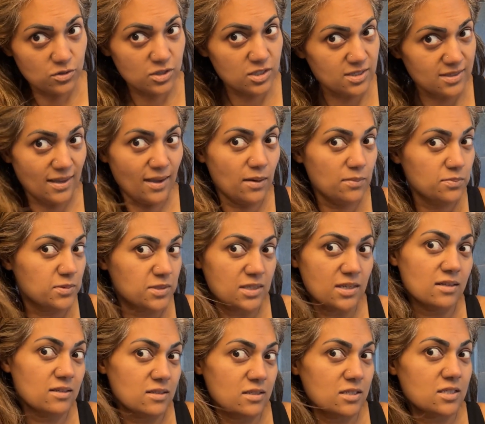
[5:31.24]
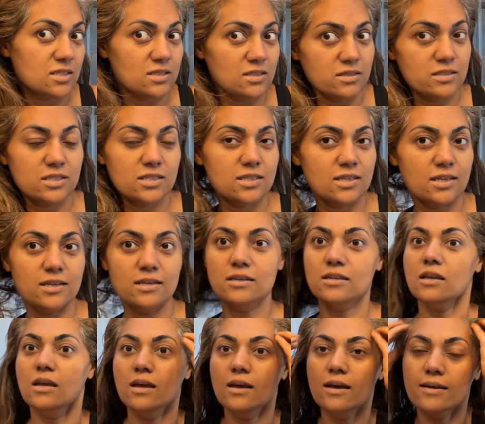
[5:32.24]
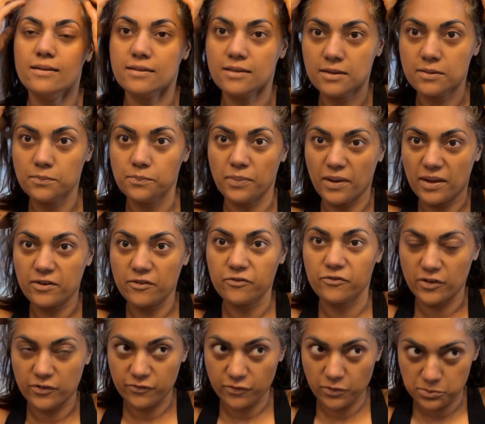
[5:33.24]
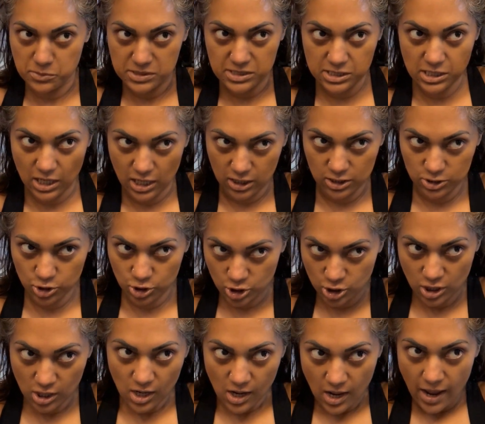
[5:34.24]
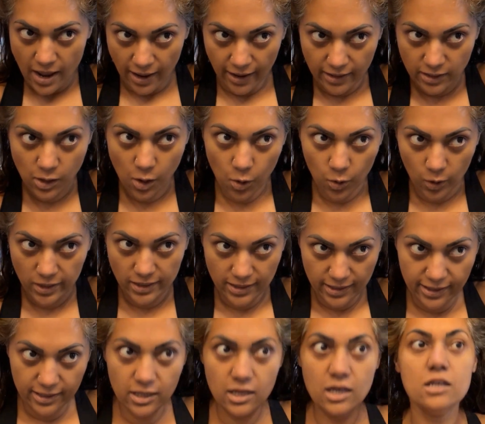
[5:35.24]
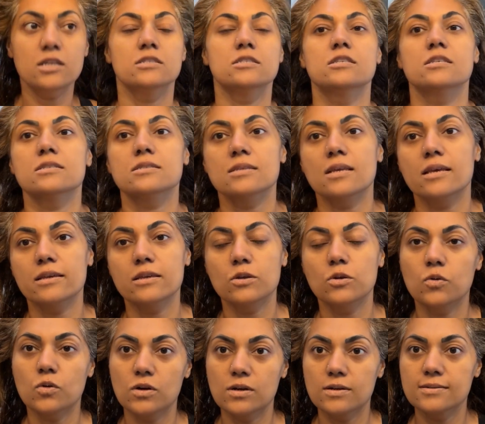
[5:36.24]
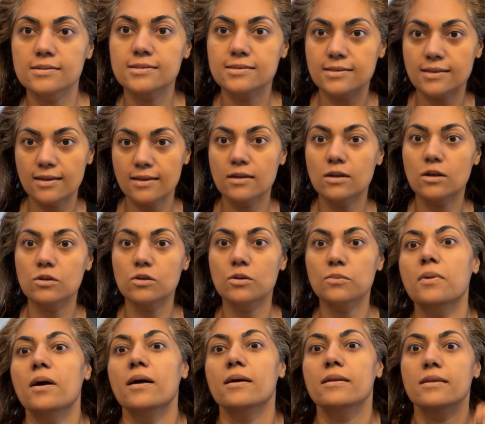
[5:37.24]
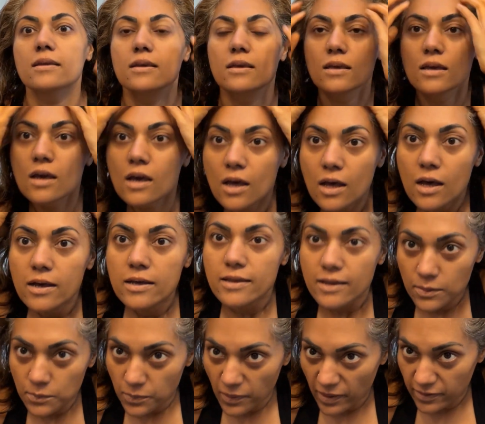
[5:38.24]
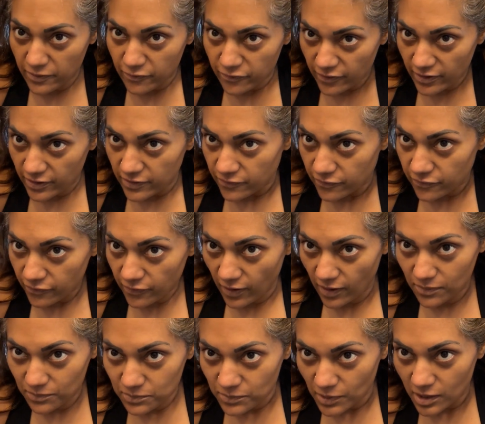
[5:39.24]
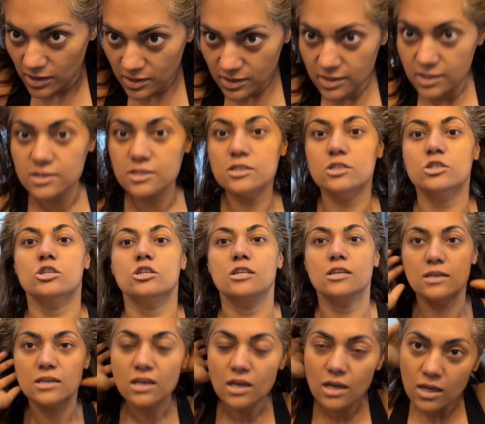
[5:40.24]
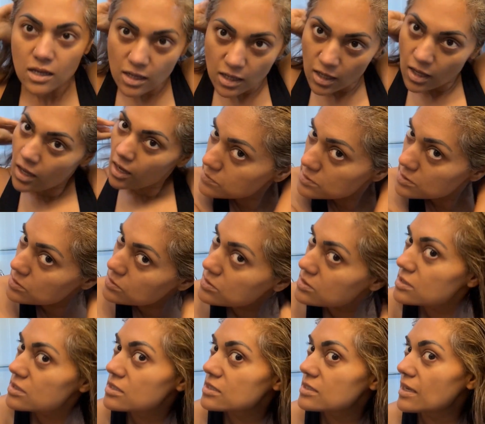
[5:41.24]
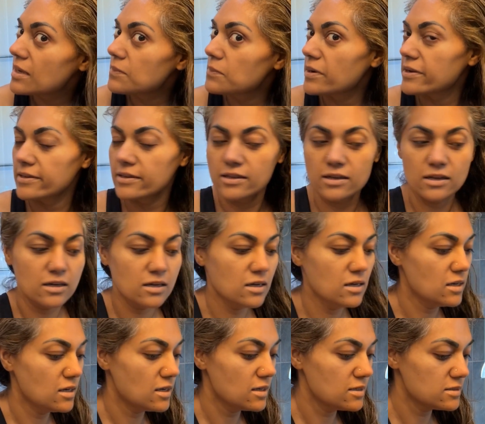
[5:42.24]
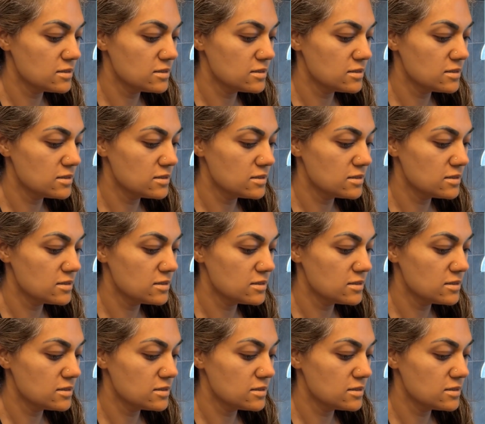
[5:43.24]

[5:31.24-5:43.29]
scalp skin is still skin and can benefit from massage and oiling, just like your skin on your body can benefit from conditioning. So it's the same idea. And